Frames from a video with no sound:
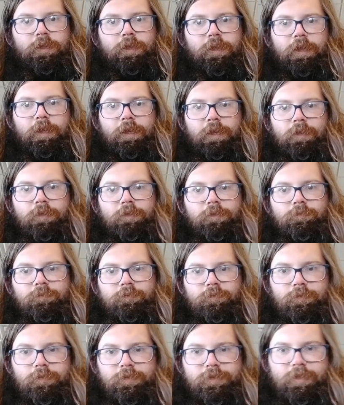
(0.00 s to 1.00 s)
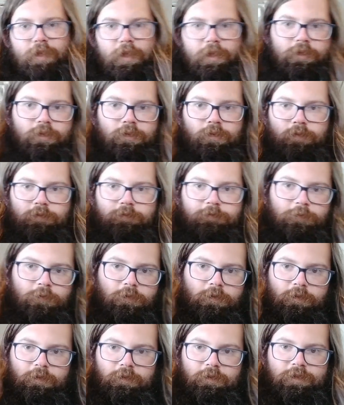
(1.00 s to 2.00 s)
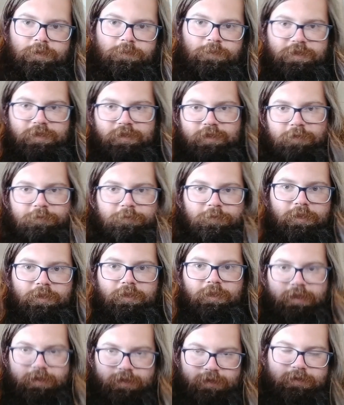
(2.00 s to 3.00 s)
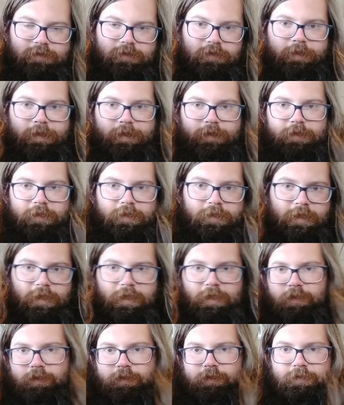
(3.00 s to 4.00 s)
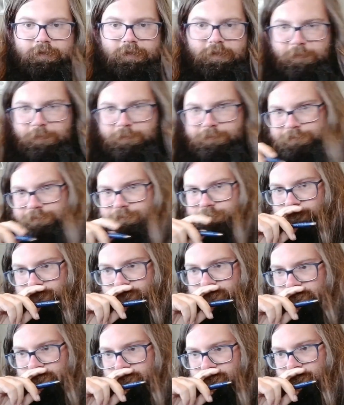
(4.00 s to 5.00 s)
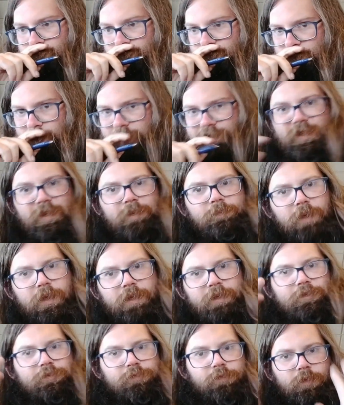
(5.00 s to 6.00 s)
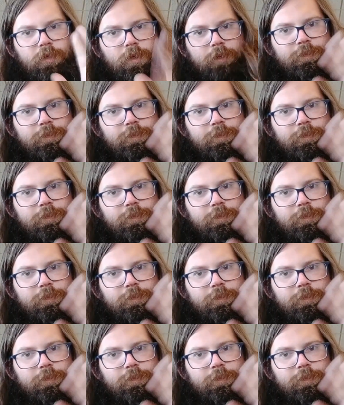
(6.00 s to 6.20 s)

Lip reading: a cycle for specifically selecting candidates, which I might throw up